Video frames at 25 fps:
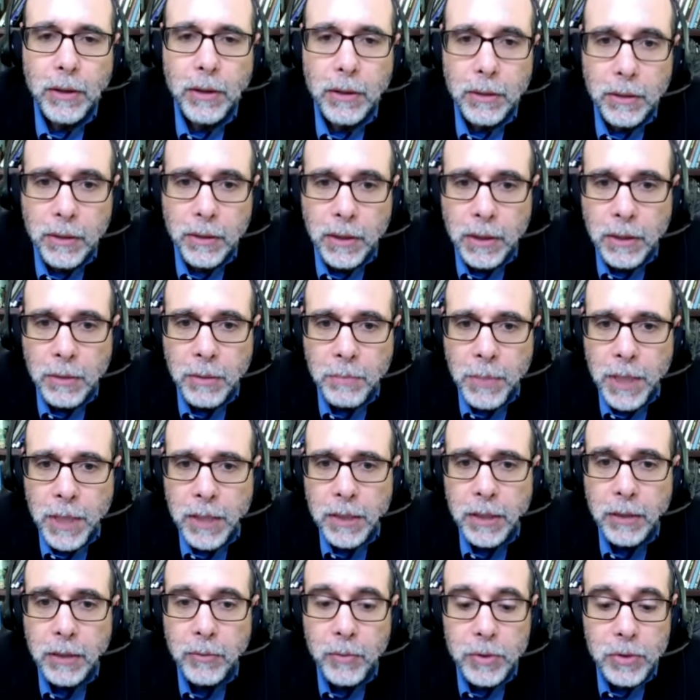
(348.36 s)
The
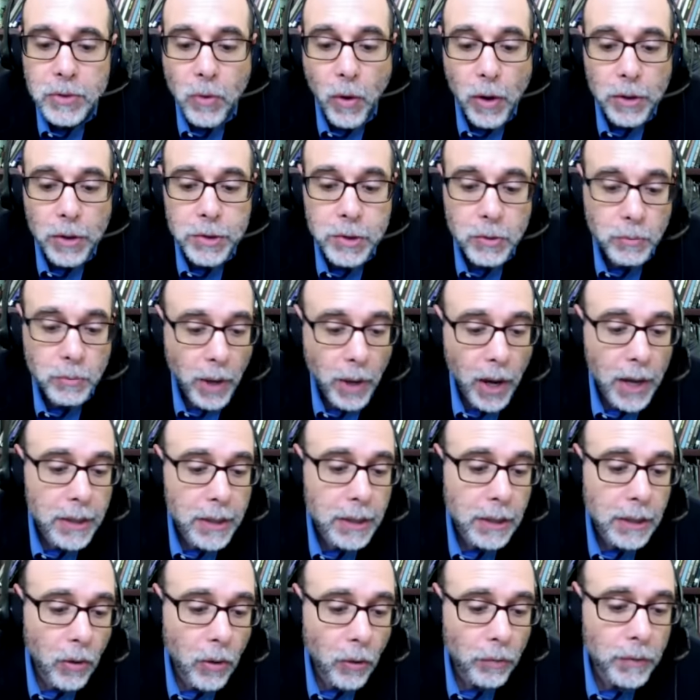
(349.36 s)
opinion was also
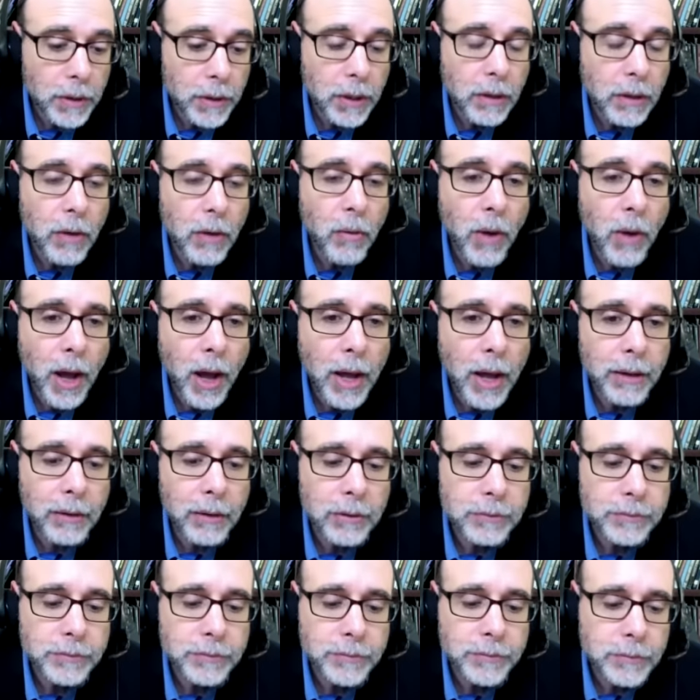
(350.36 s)
binding only in Ohio.
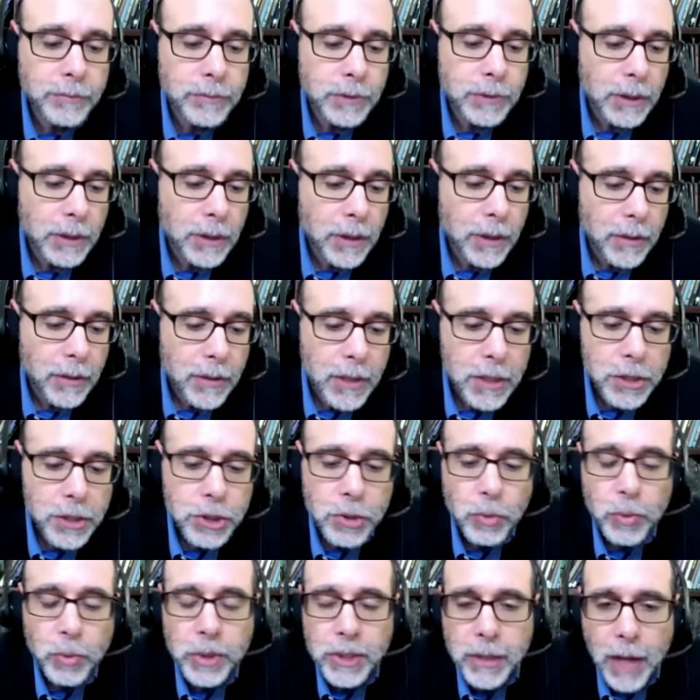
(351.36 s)
The
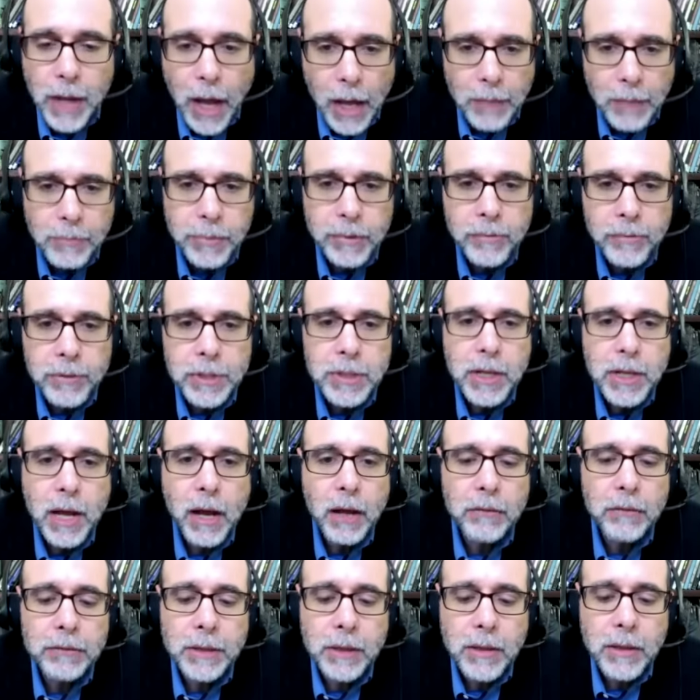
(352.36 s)
issue would not be
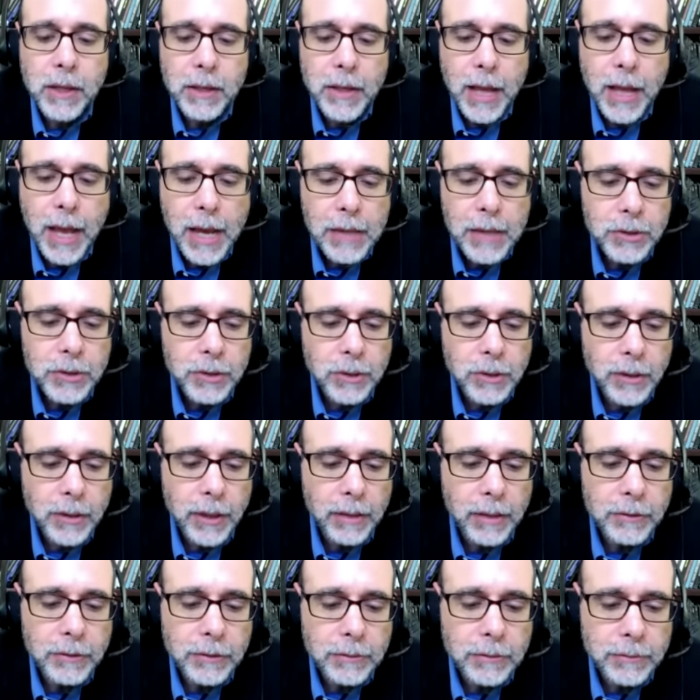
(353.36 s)
resolved at the national
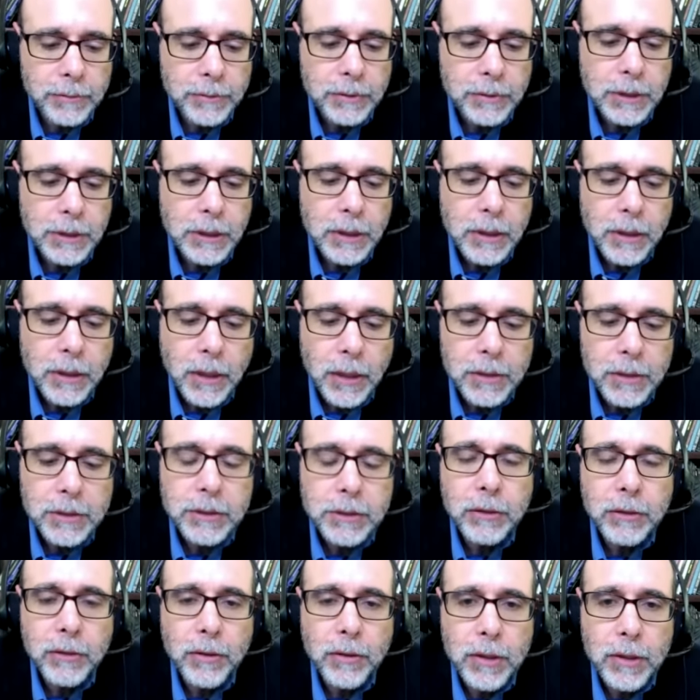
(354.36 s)
level
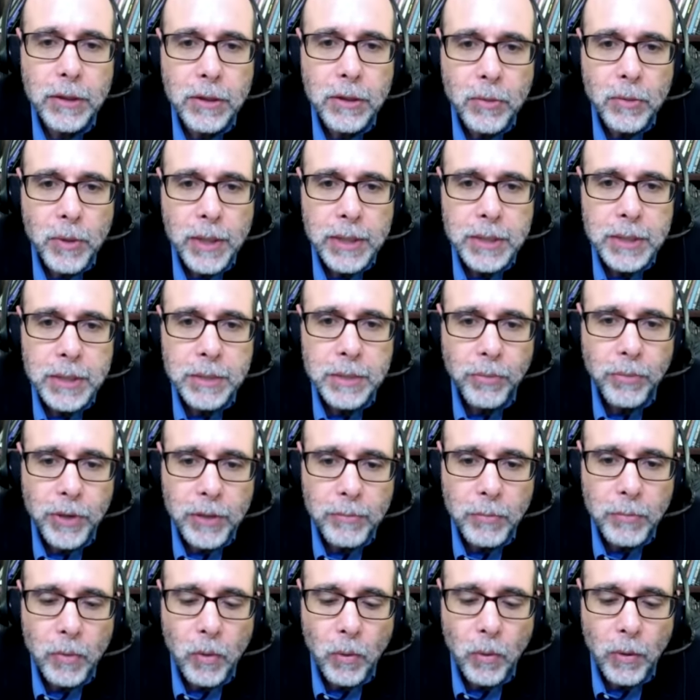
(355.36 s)
until the US
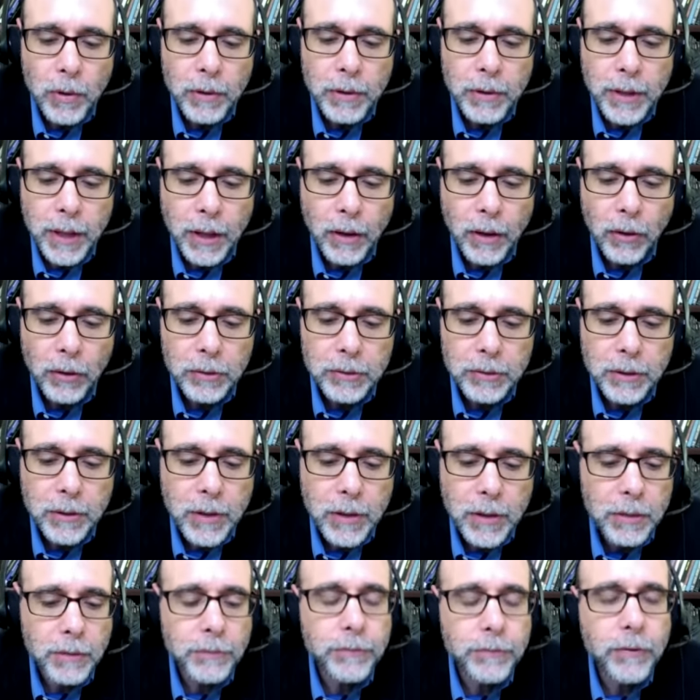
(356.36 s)
Supreme Court held
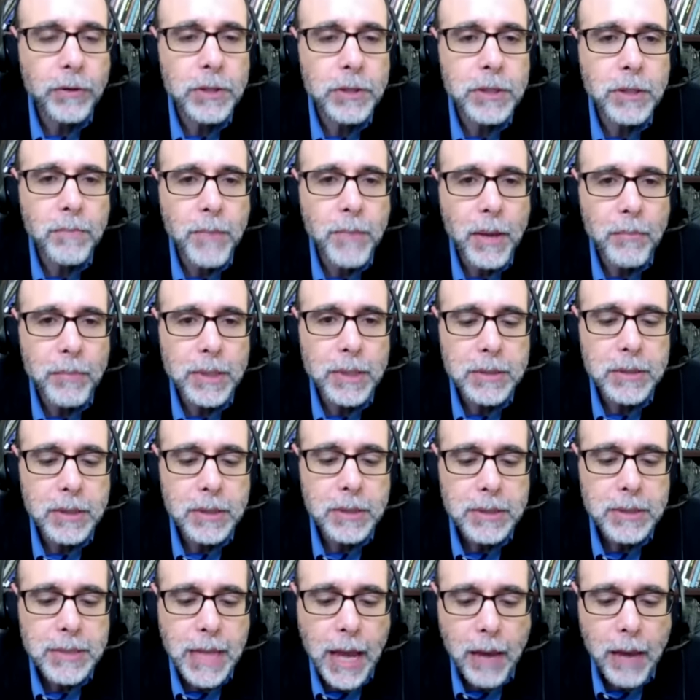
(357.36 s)
that the First Amendment's
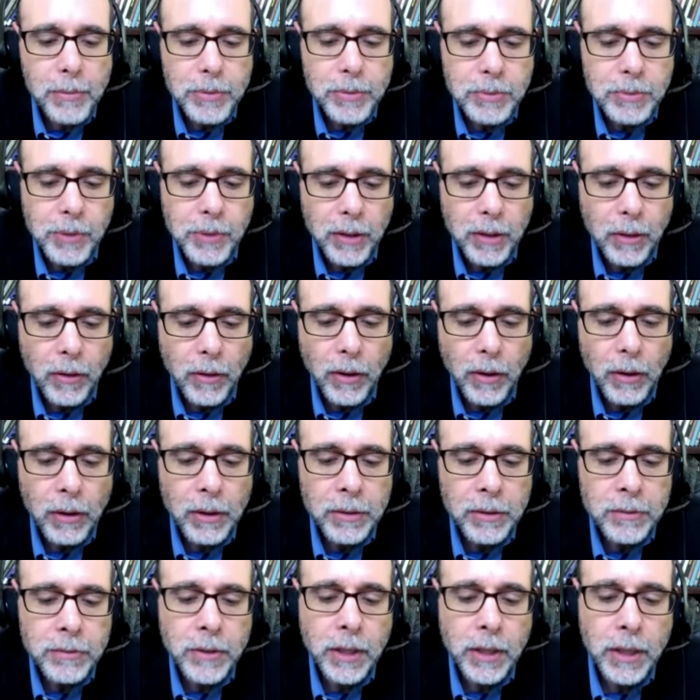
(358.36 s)
Establishment
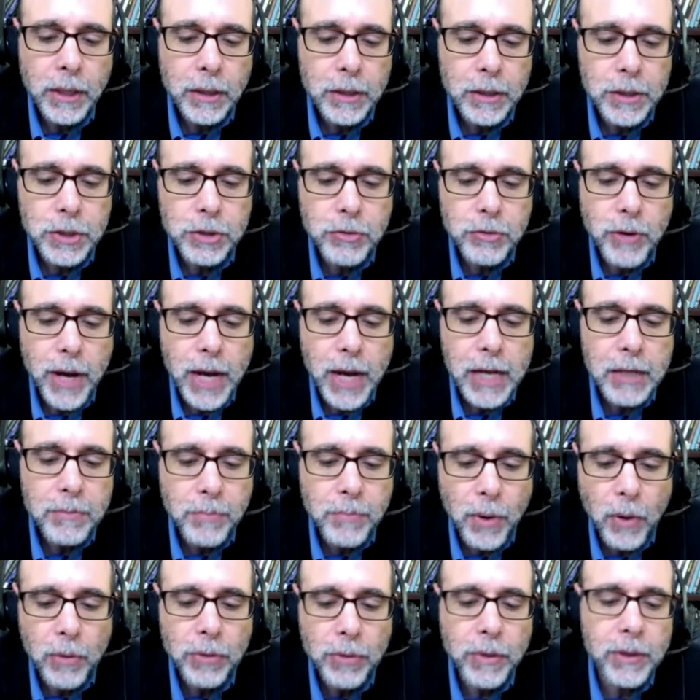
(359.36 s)
Clause constrained
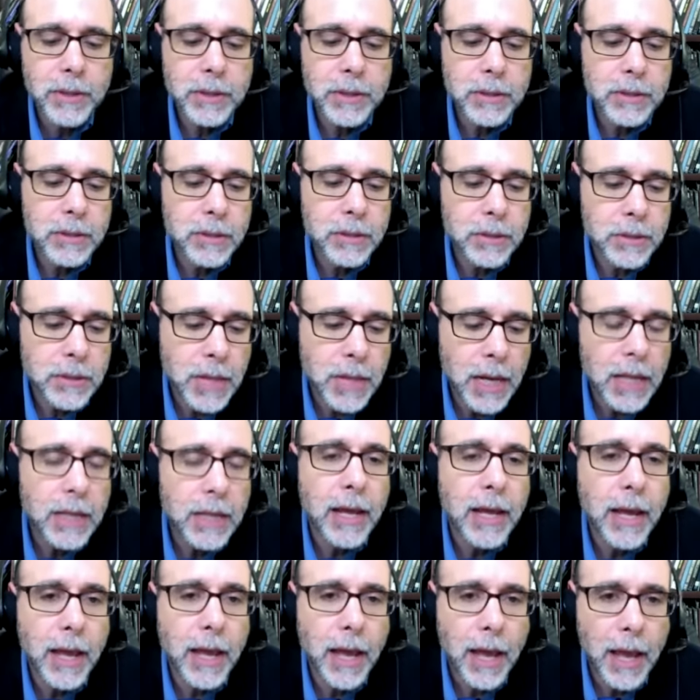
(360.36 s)
both state
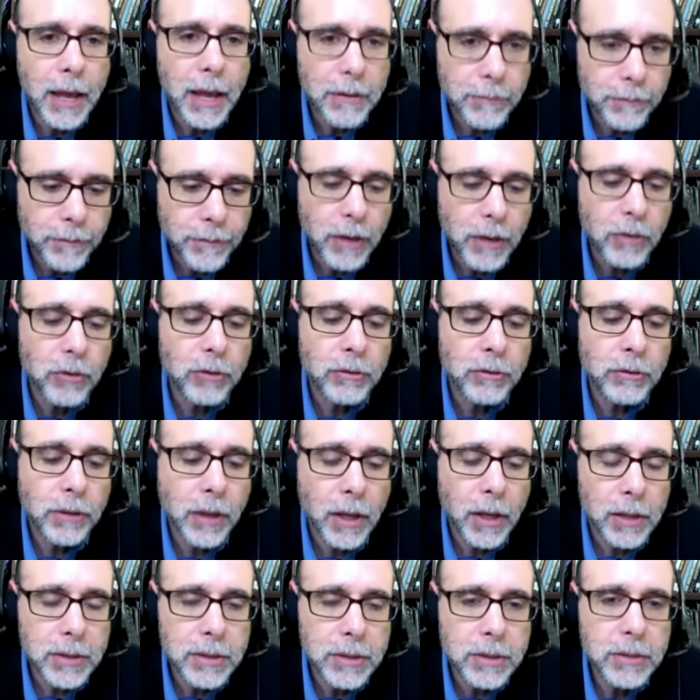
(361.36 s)
and federal
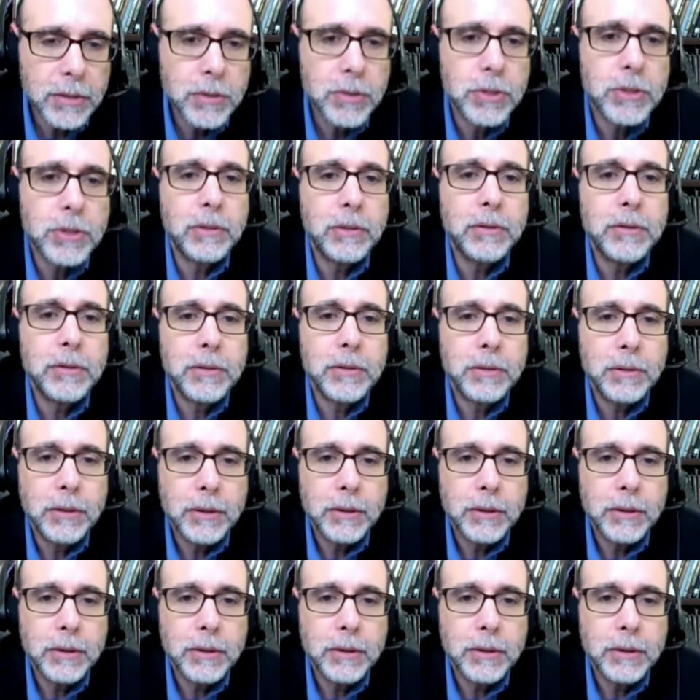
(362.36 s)
constitutions,